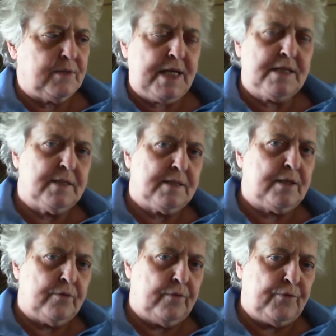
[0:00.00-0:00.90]
dead
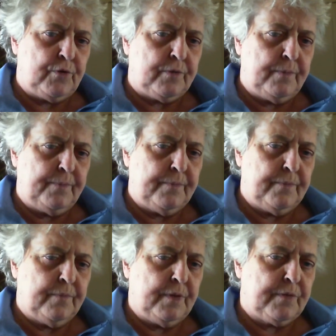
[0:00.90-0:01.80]
center of Europe.
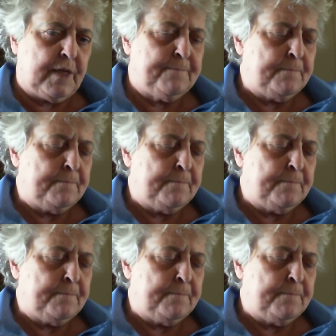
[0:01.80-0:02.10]
Okay?